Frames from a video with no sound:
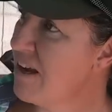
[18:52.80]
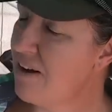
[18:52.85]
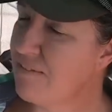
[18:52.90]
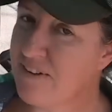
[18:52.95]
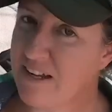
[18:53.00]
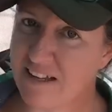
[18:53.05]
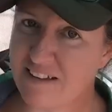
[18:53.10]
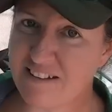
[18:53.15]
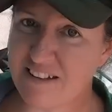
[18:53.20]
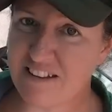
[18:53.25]
I've
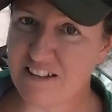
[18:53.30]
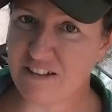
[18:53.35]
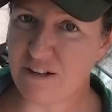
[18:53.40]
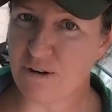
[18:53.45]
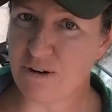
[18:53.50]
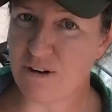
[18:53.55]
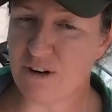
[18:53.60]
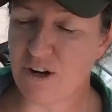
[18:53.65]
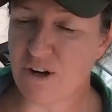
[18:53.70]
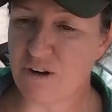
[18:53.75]
tested the
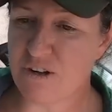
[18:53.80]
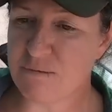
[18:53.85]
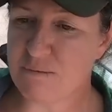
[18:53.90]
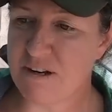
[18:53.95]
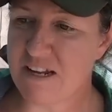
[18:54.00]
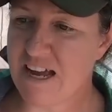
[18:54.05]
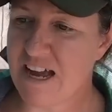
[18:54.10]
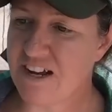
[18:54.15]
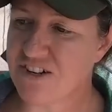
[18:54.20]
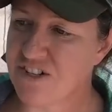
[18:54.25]
soaker hose,
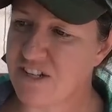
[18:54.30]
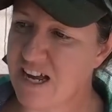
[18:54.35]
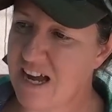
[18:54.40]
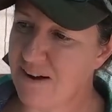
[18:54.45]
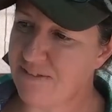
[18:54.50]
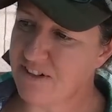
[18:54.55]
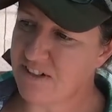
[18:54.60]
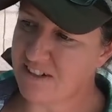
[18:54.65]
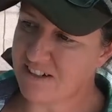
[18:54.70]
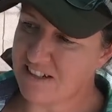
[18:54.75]
but I actually
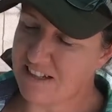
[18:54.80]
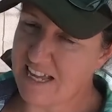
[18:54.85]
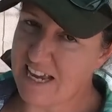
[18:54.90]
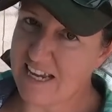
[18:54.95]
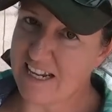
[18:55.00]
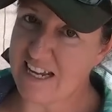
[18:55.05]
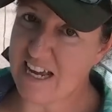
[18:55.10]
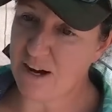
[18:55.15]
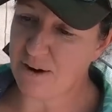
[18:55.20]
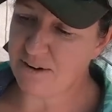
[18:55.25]
have to just
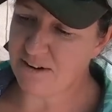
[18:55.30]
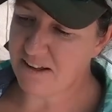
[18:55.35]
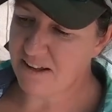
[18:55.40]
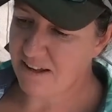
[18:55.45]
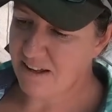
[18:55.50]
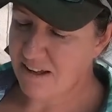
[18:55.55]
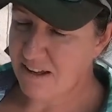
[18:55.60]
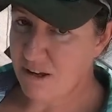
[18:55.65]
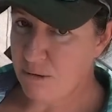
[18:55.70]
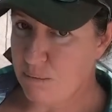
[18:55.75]
lay it out,
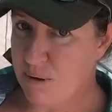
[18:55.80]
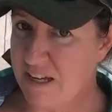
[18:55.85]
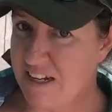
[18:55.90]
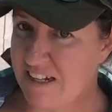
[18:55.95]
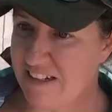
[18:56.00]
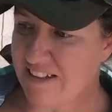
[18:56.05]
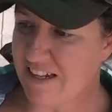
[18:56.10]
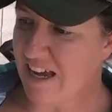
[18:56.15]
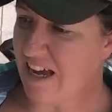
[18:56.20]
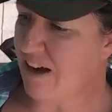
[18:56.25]
pin
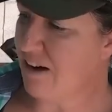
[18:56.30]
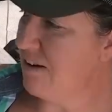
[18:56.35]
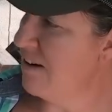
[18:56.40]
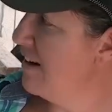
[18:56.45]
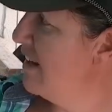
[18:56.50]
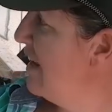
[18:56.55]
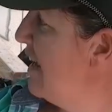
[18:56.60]
it down,